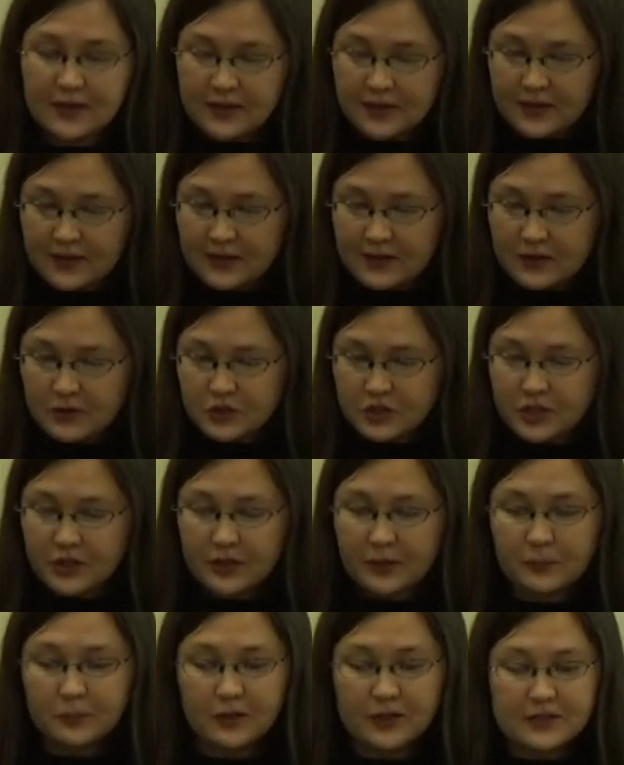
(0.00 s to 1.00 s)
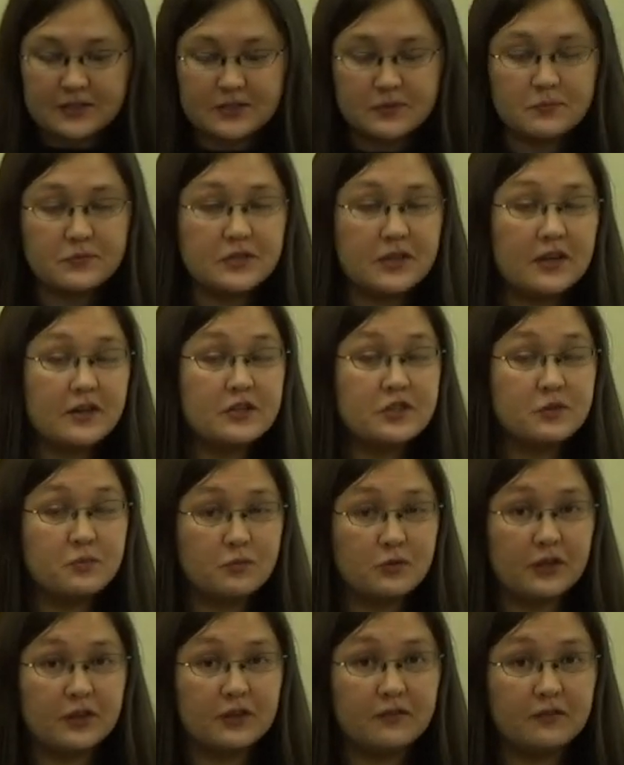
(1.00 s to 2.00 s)
Cherry blossoms are spring
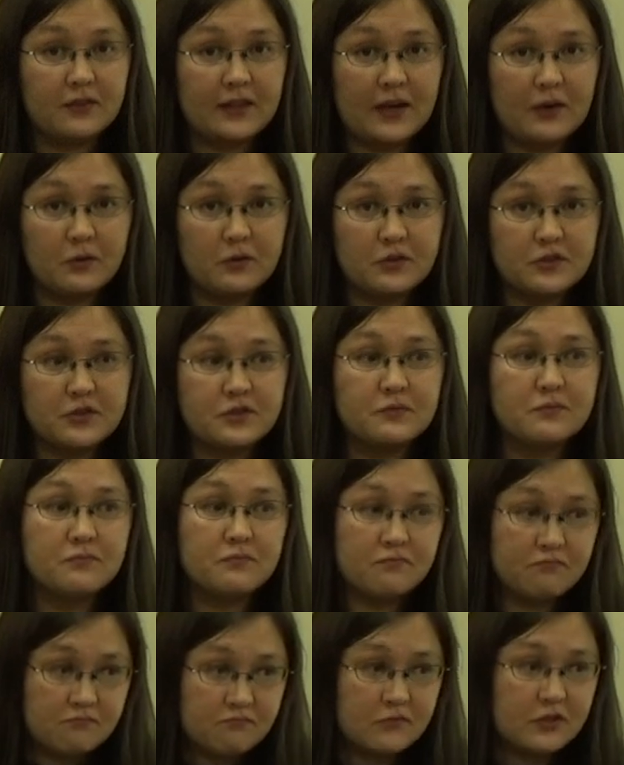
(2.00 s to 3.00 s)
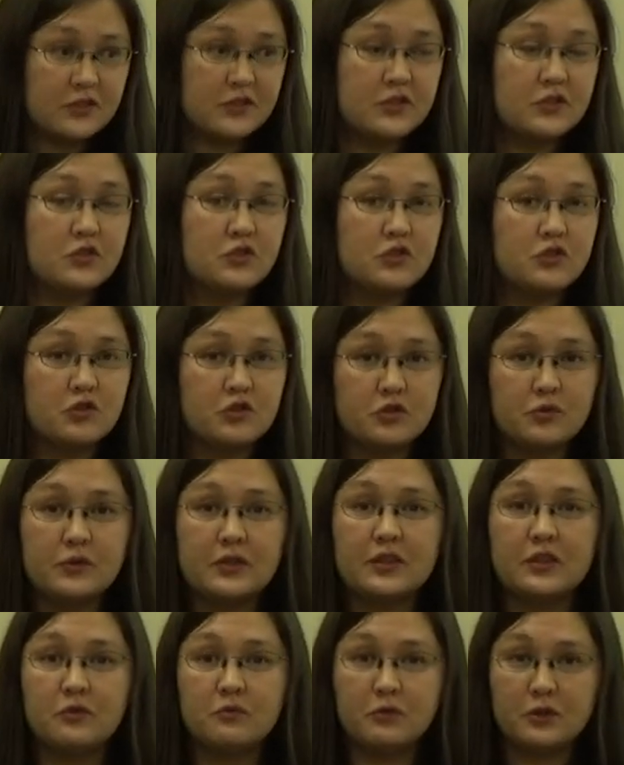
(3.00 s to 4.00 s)
flowers. This is true in the
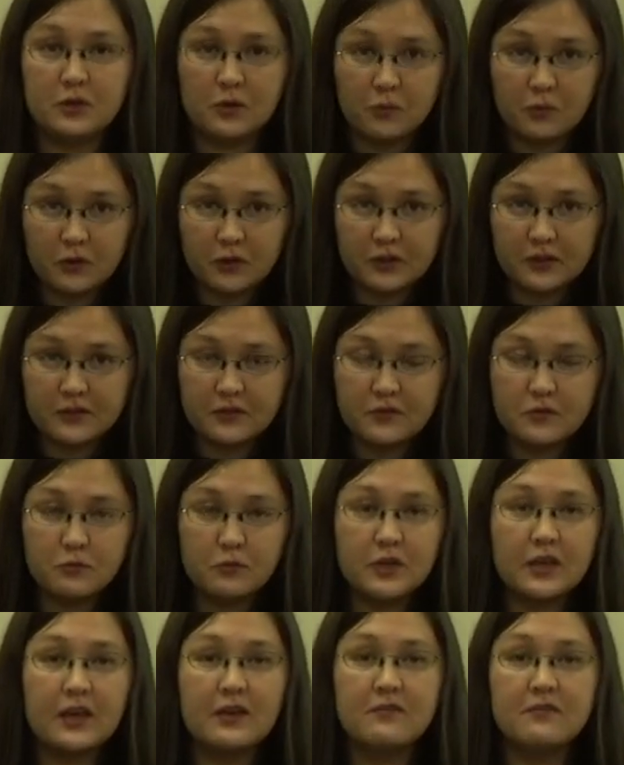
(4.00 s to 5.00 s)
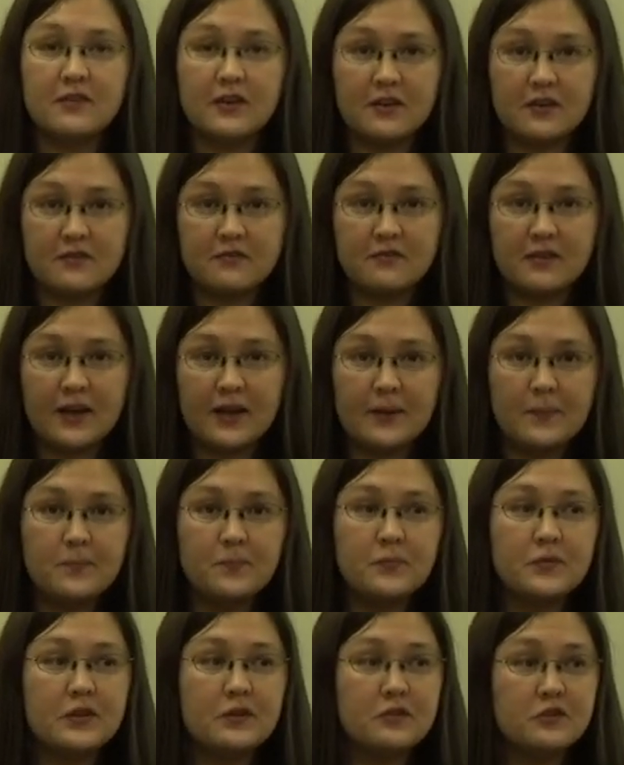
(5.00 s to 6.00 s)
real world. We can verify
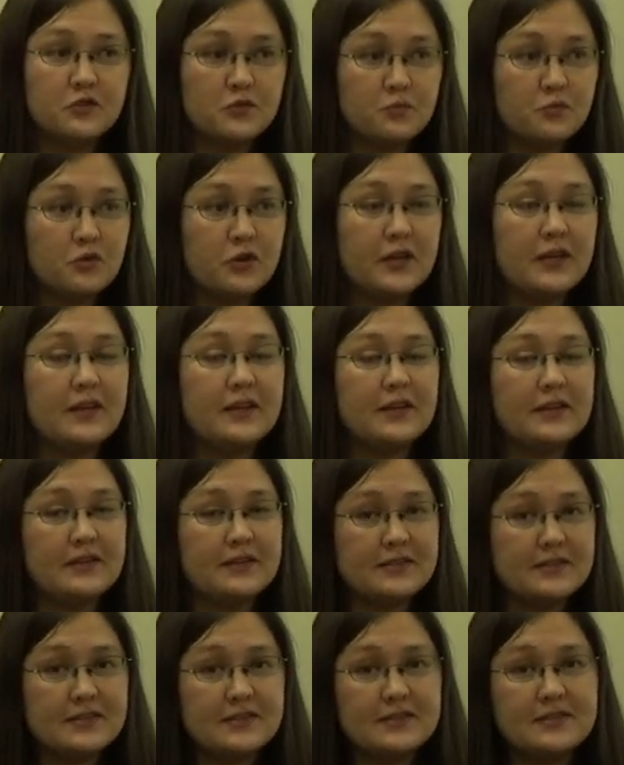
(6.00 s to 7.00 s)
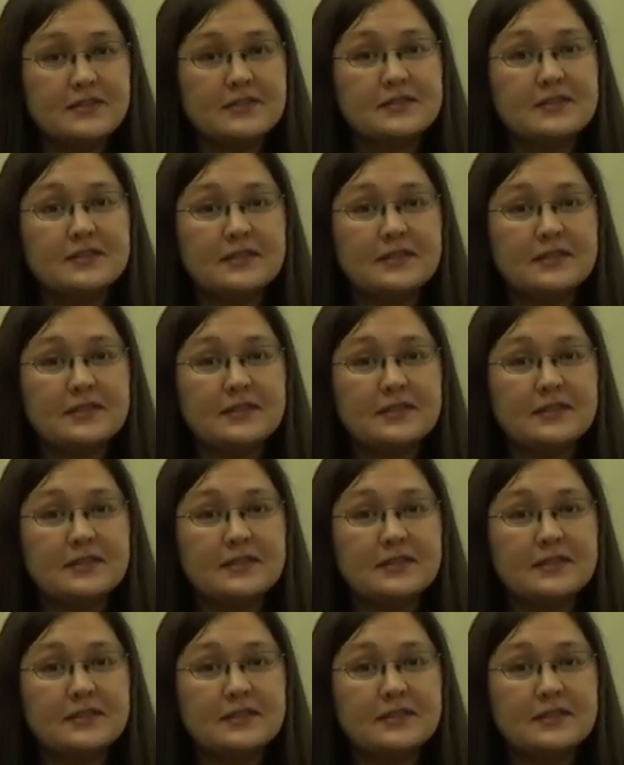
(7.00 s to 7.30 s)
spring is the season in